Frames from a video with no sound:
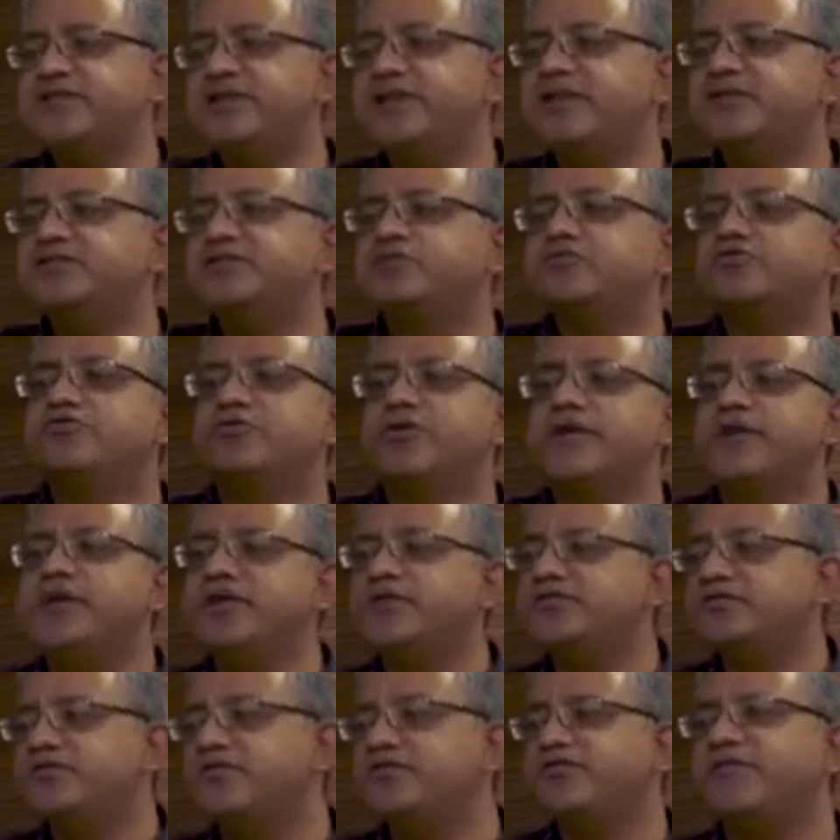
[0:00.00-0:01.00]
needs to
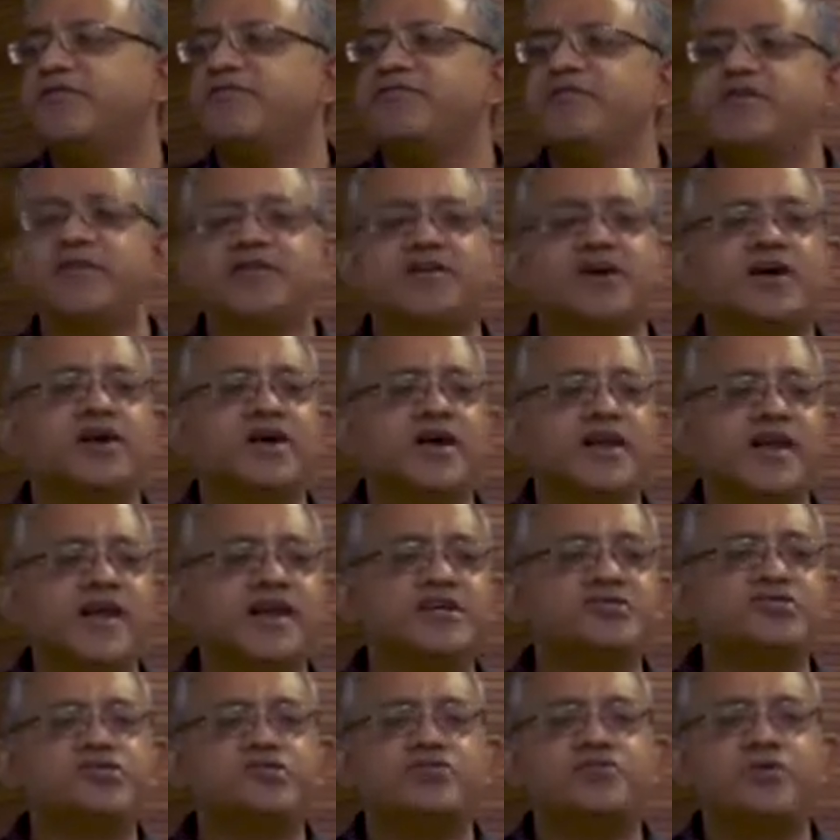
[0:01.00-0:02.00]
needs of a
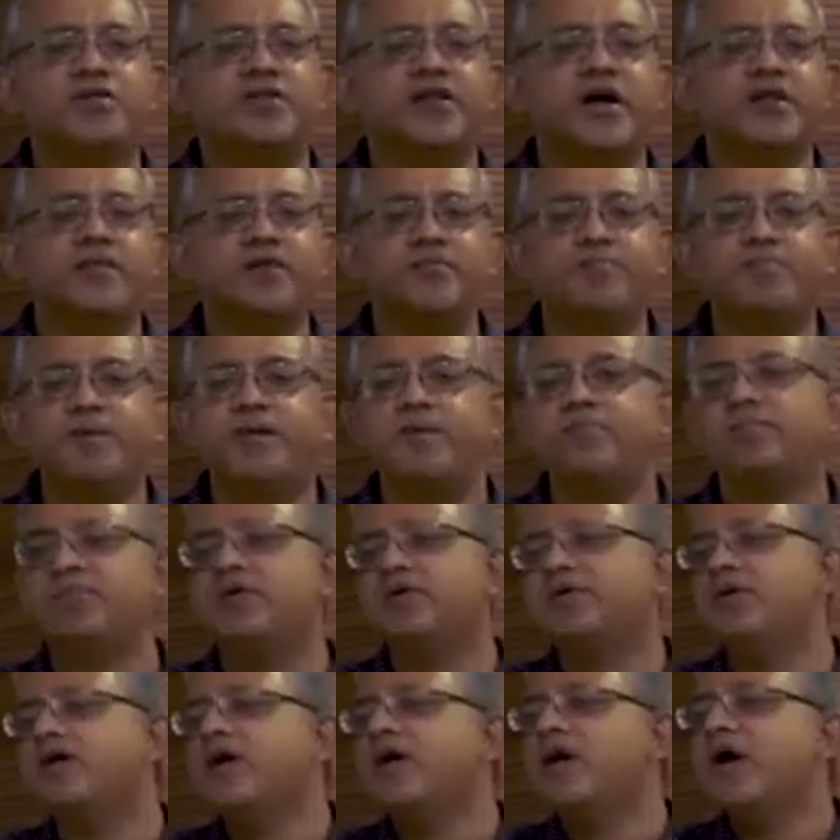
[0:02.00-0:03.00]
connection with other
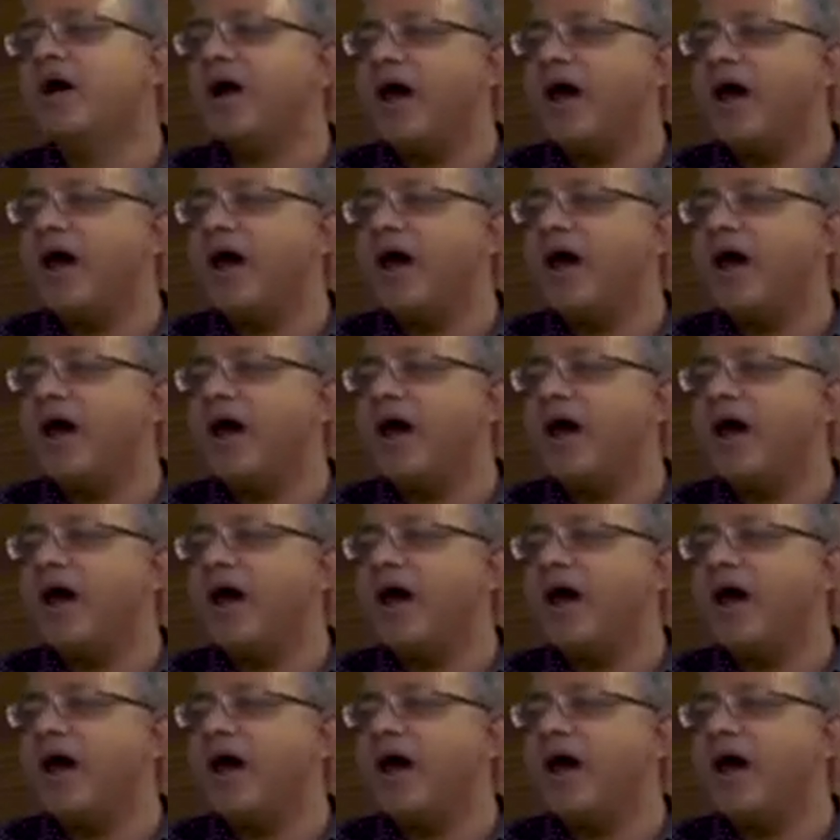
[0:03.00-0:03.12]
people,